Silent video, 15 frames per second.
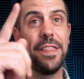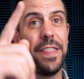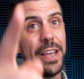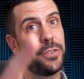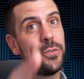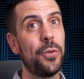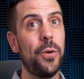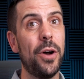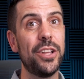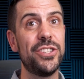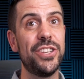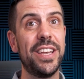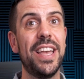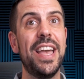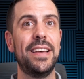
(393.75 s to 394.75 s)
Thanks for
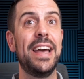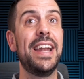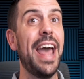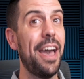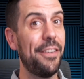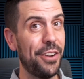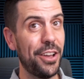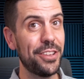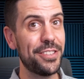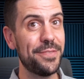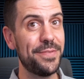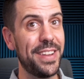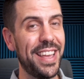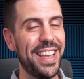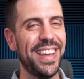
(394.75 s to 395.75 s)
watching and have an
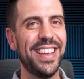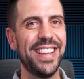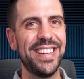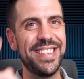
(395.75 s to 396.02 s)
awesome day.